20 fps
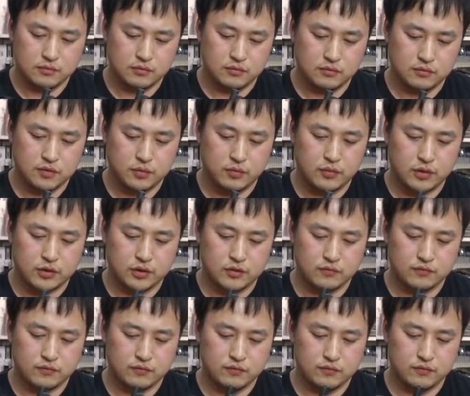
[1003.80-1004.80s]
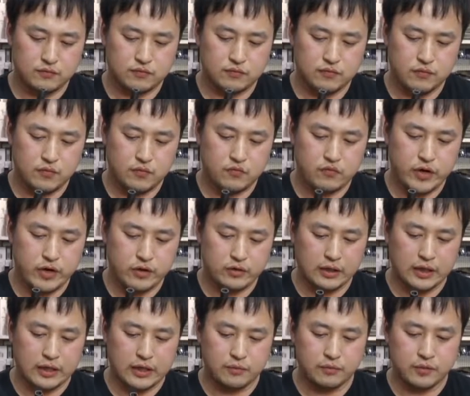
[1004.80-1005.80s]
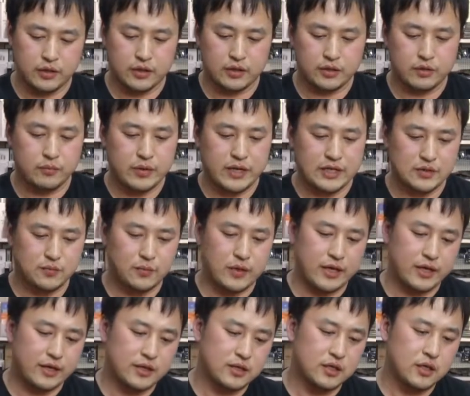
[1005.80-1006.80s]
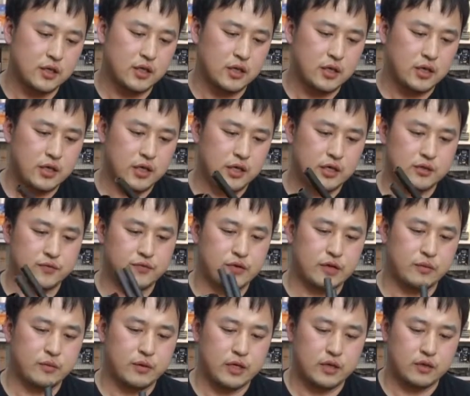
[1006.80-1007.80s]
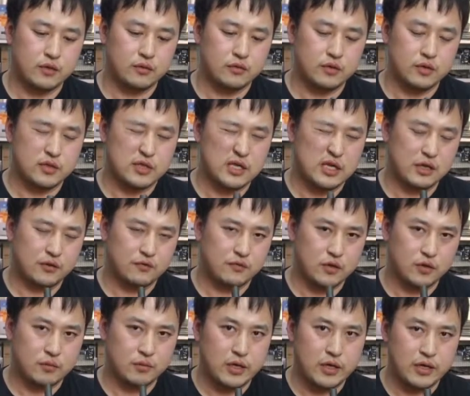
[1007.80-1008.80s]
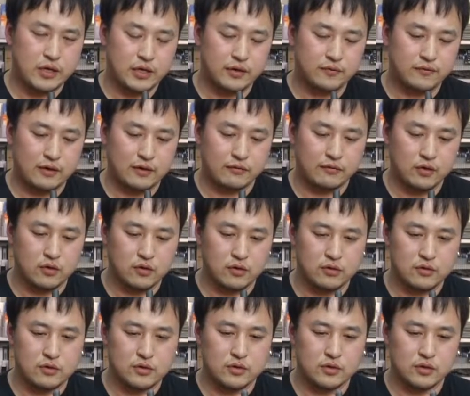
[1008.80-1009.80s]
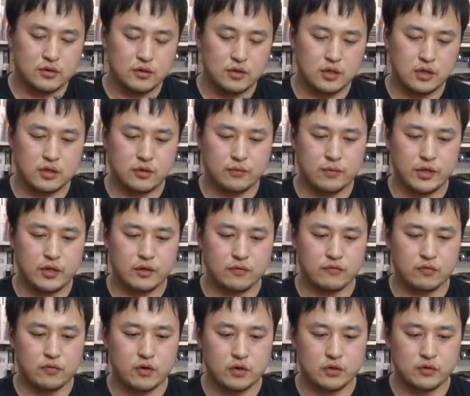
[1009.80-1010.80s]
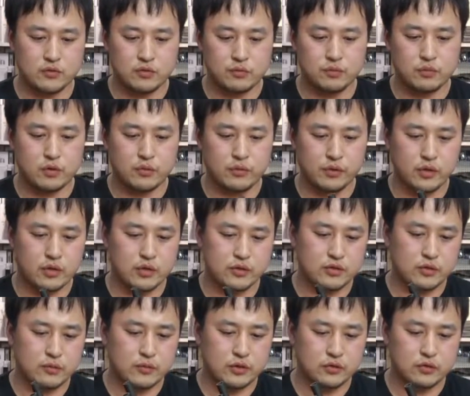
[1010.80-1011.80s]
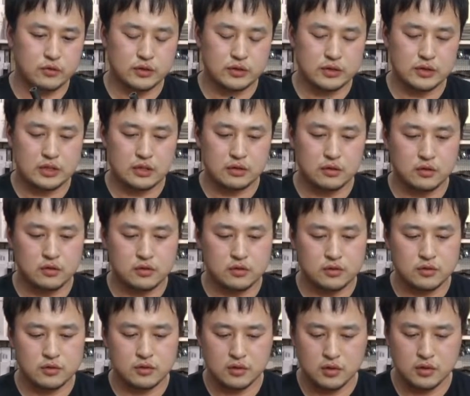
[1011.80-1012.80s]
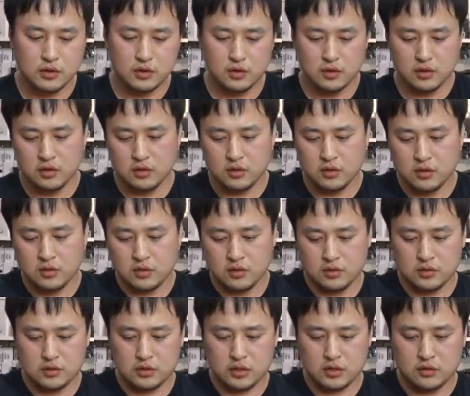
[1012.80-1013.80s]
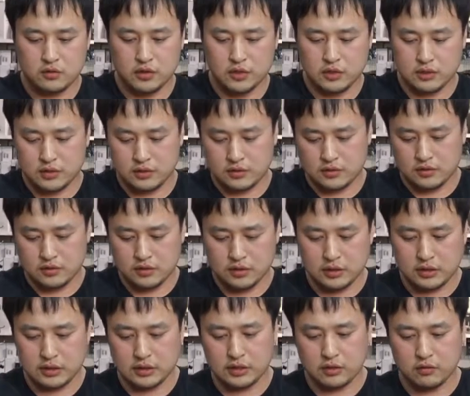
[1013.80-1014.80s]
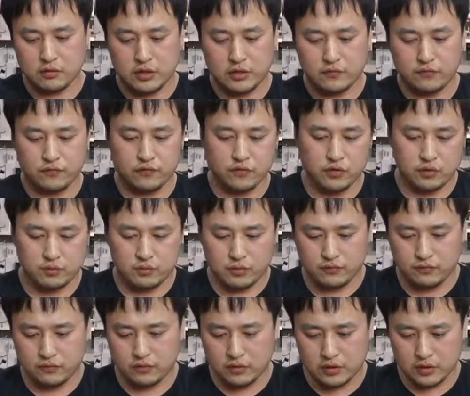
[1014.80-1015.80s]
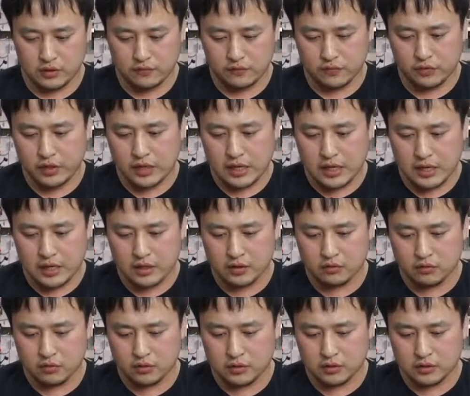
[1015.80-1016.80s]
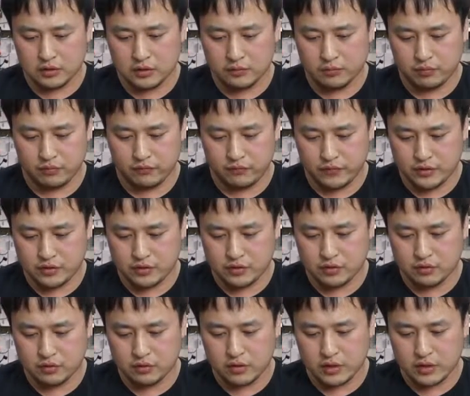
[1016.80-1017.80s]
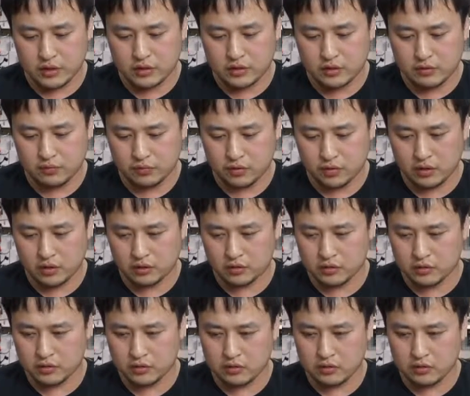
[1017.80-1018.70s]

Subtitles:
bottom rail clamp here, the base plate, is starting from about $85, and a pair of rods will probably cost you about $29. So it's certainly quite affordable for a very high quality professional grade product.